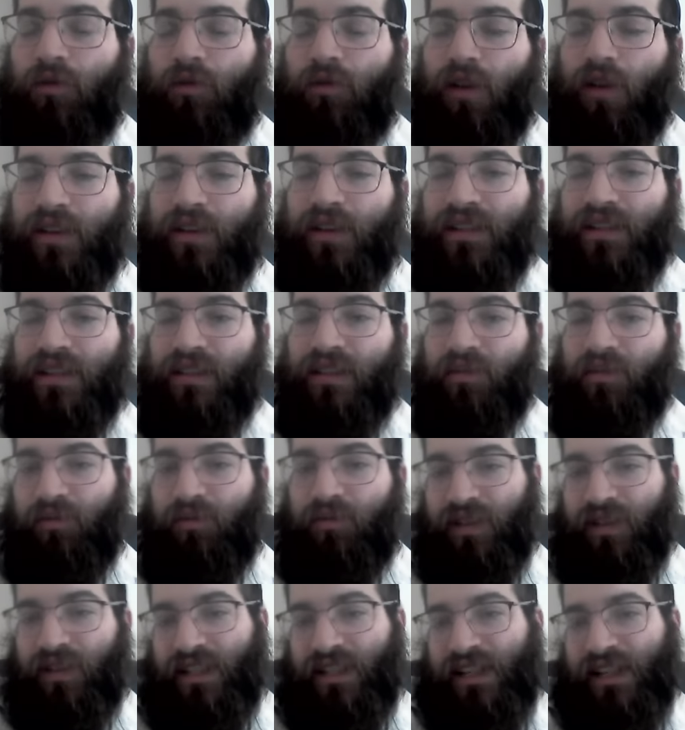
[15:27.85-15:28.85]
crossing the
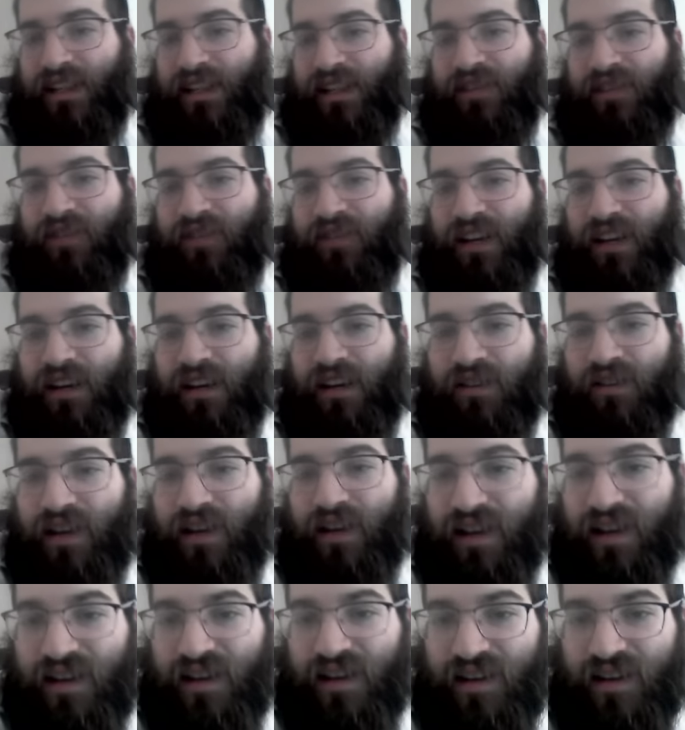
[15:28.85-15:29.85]
bridge at a different
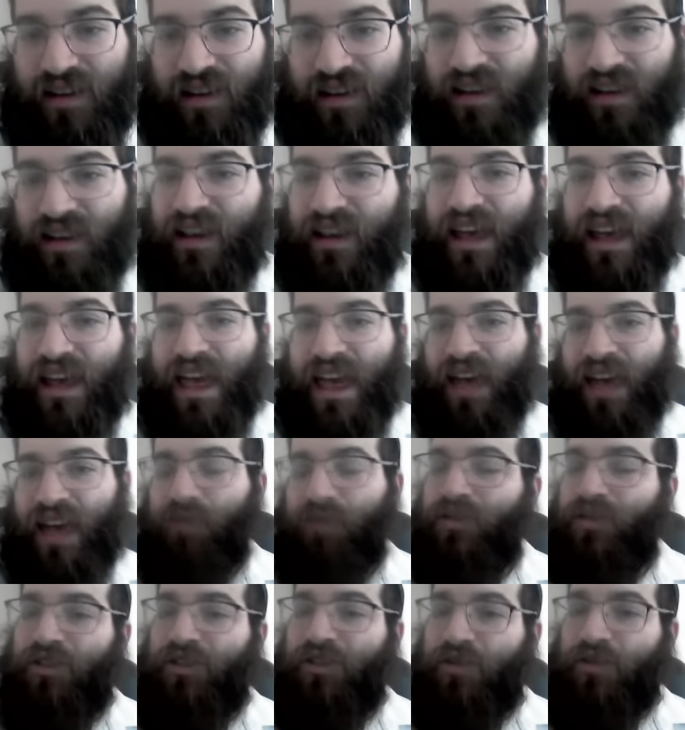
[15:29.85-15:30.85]
area and
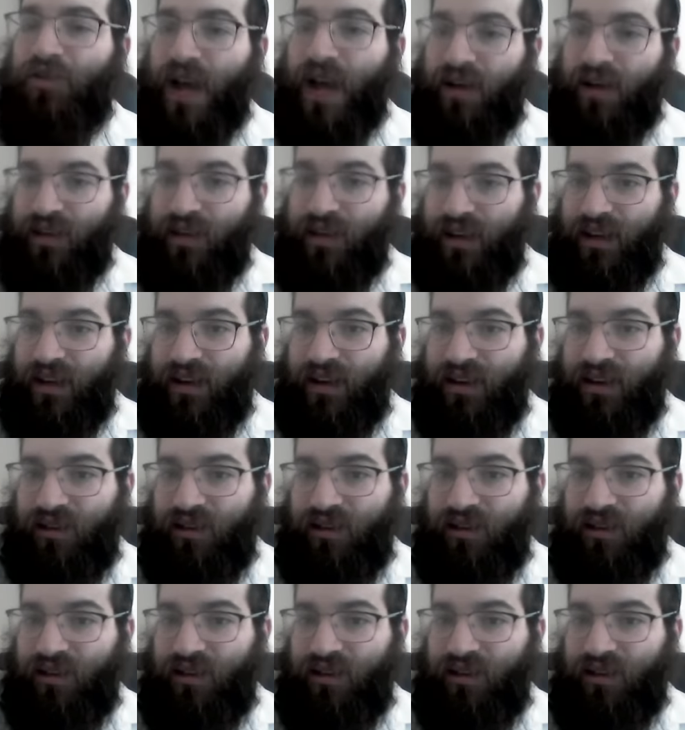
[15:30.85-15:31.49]
was drowning.